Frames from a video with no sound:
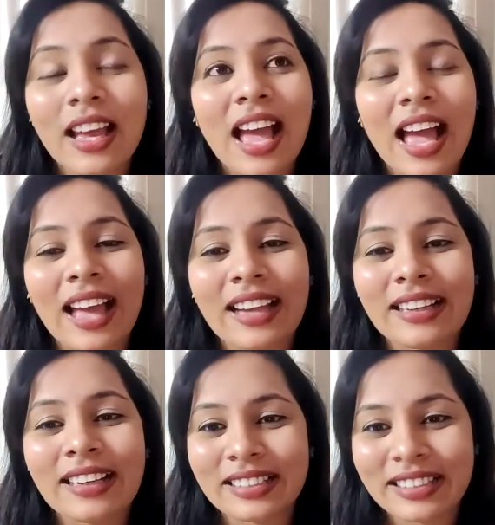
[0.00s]
And
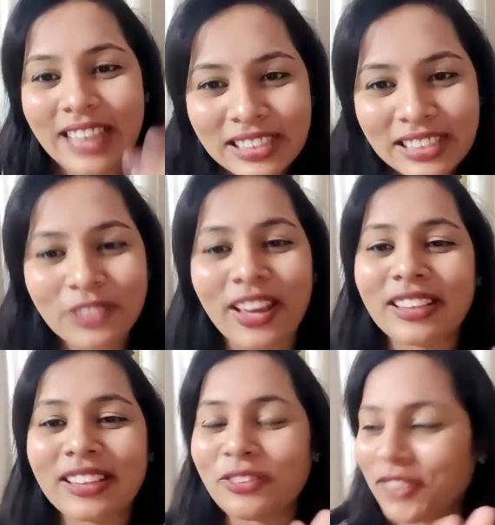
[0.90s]
that's where
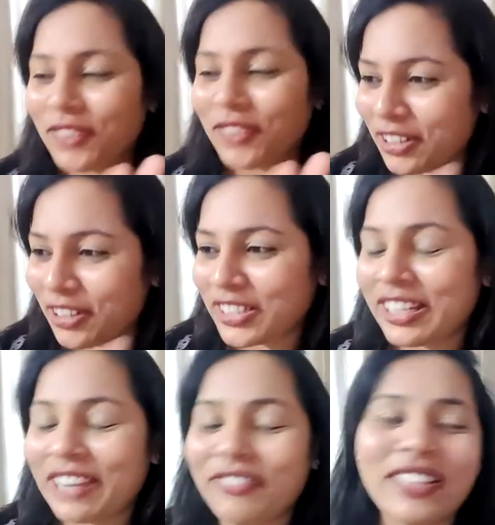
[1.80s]
the work of the
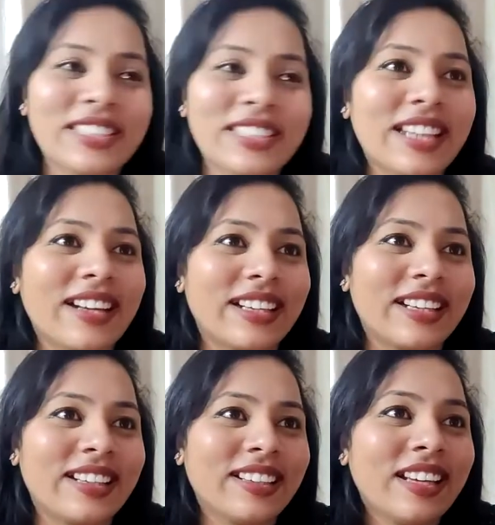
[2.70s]
devil started.
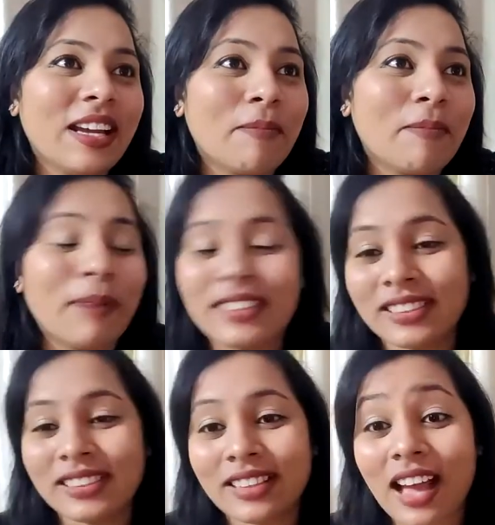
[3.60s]
But
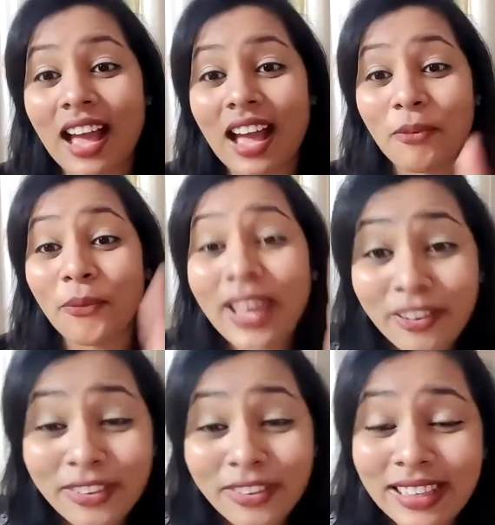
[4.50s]

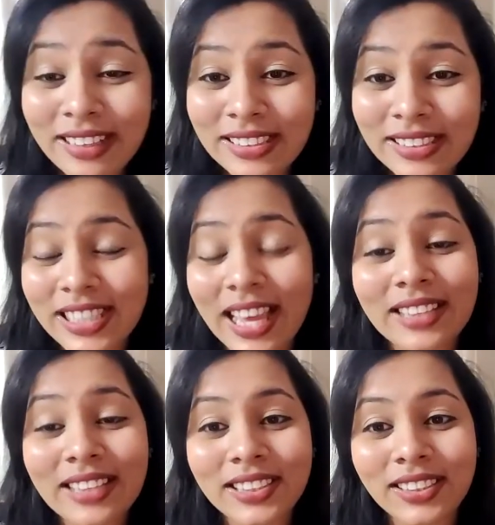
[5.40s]
wherever there is
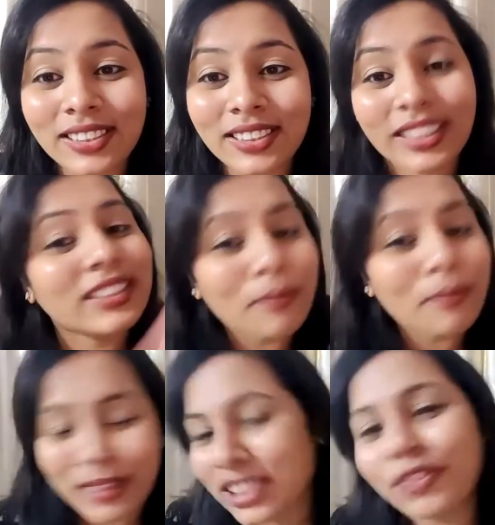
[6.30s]
challenges it's a
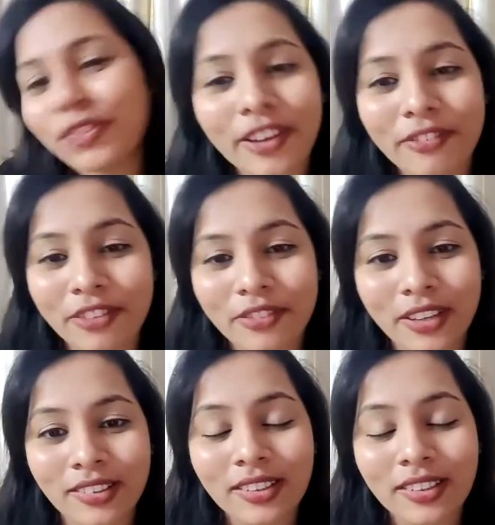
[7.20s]
message for everyone
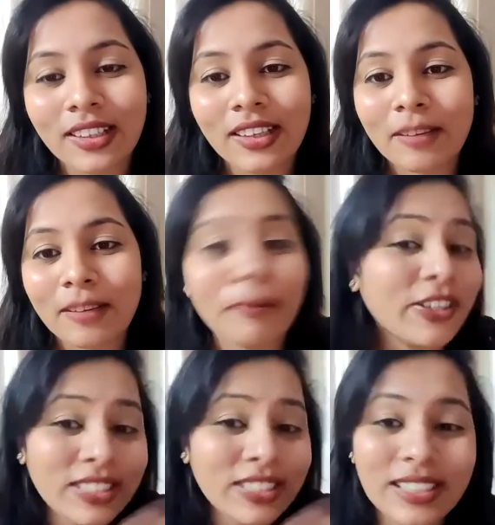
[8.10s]

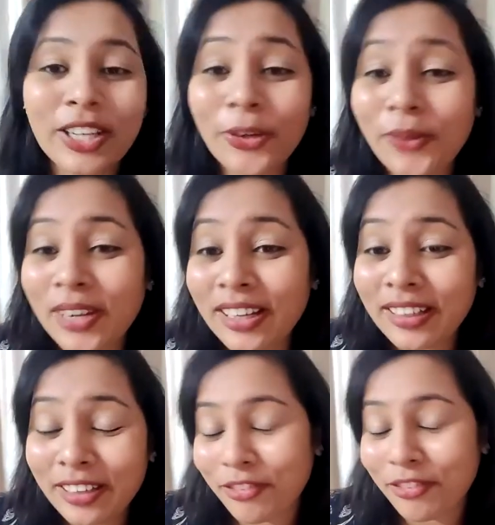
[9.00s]
because it's a new learning
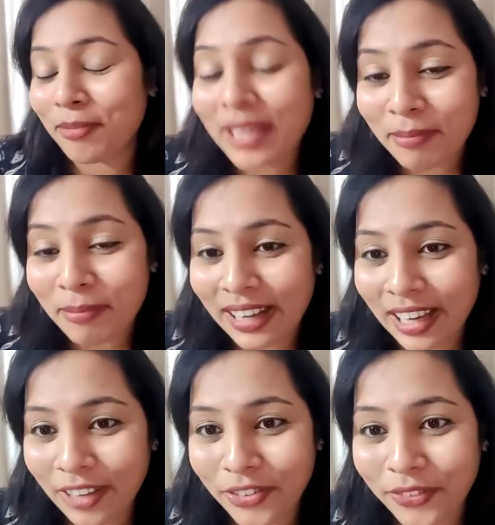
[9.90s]
for me in my
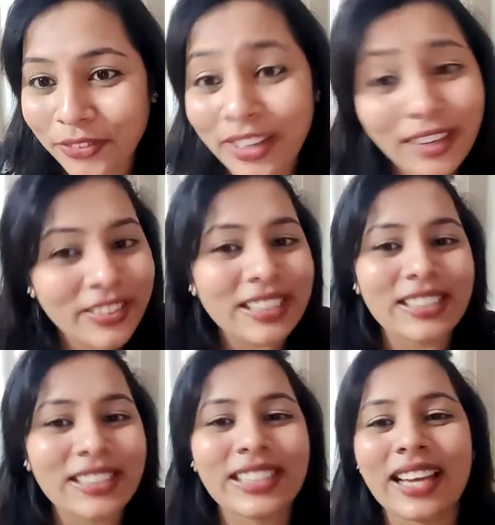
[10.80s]
life too wherever there
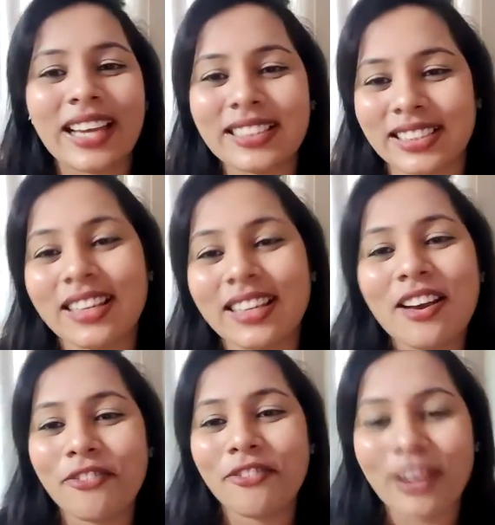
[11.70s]
is challenge
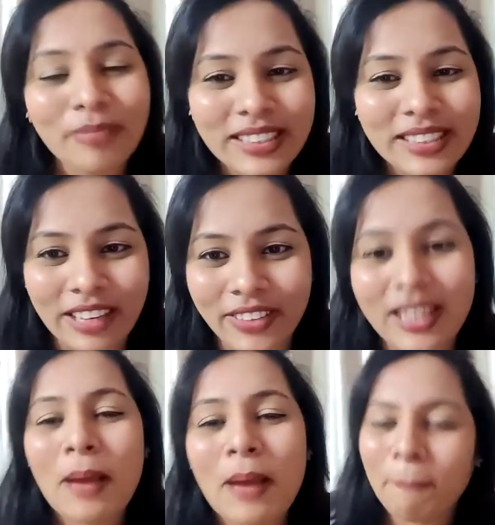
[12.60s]
from the devil
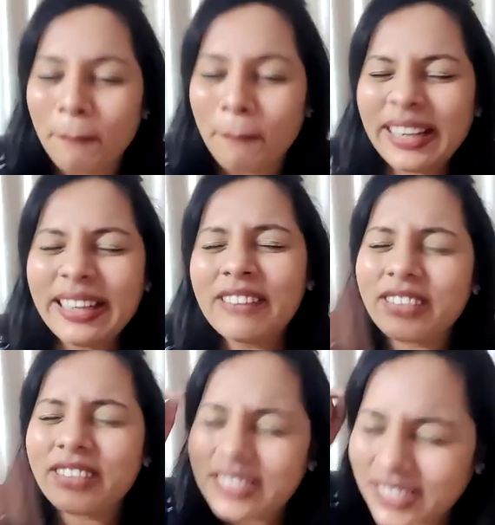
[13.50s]
believe
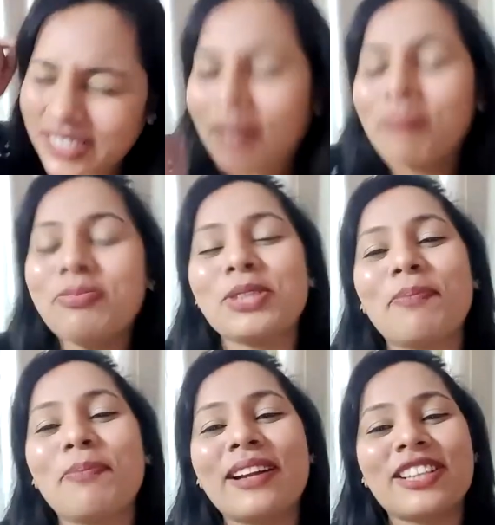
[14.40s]
that some
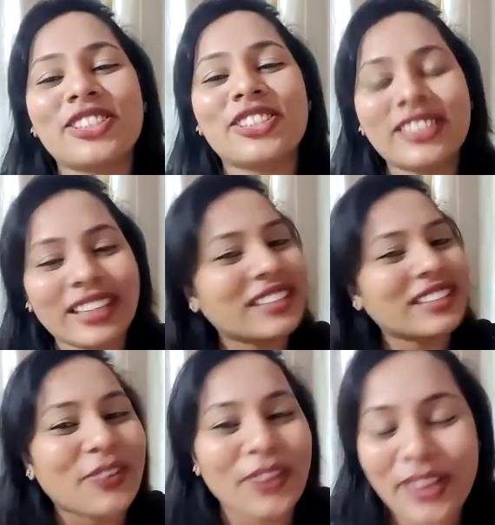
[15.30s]
supernatural thing is
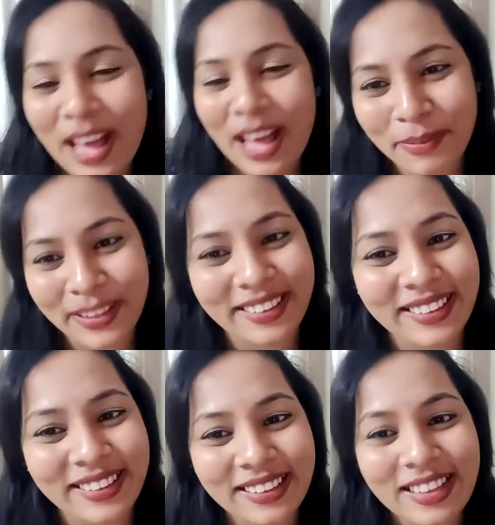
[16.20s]
going to happen
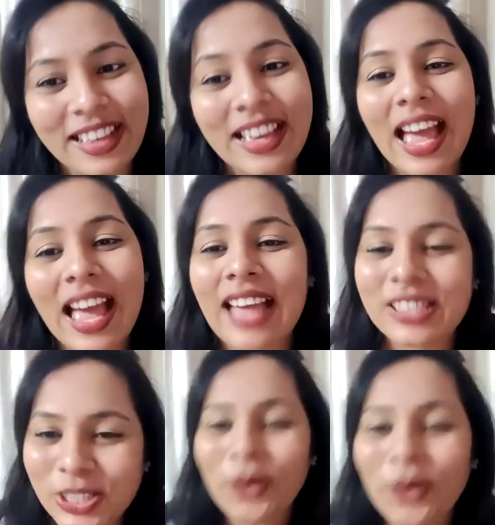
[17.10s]
and
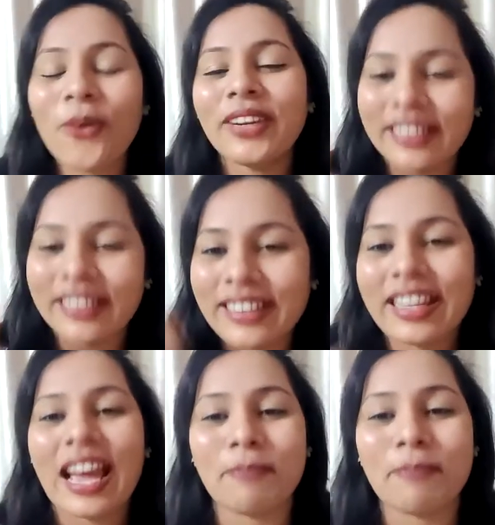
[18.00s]
so did it
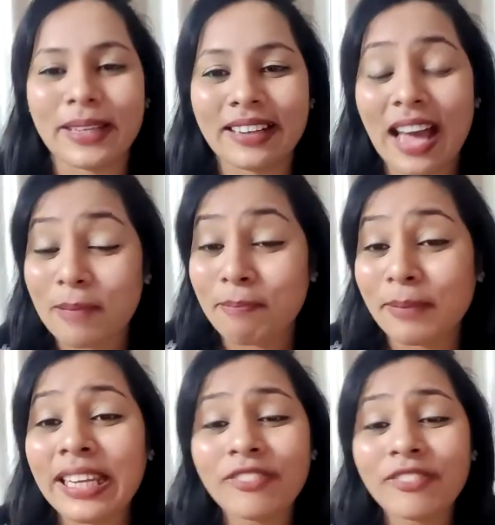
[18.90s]
happen i
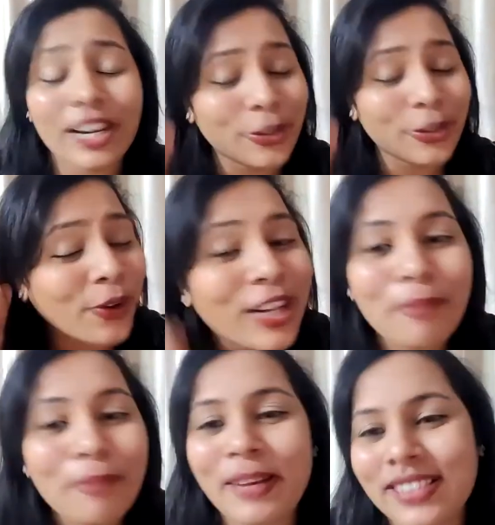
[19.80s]
believe that you all are
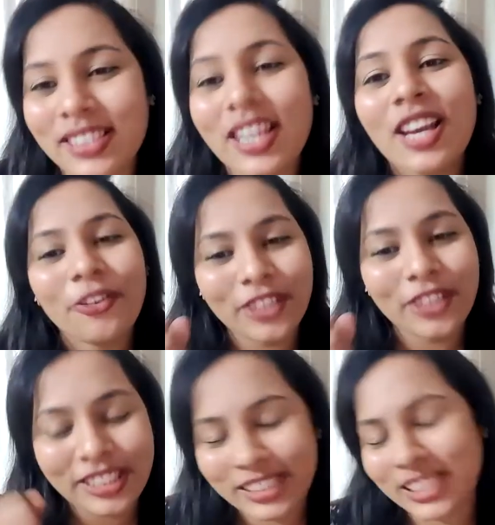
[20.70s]
blessed with
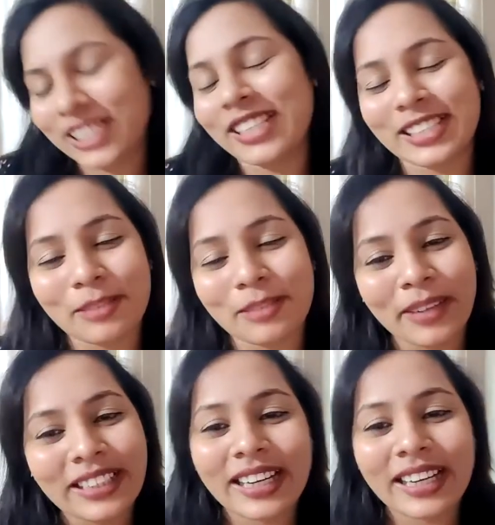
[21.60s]
a testimony
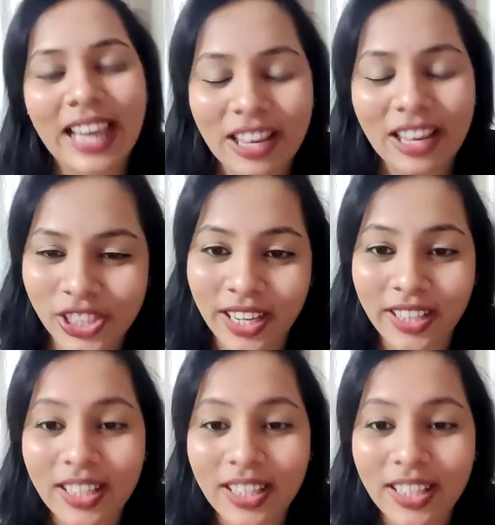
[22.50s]
that i have shared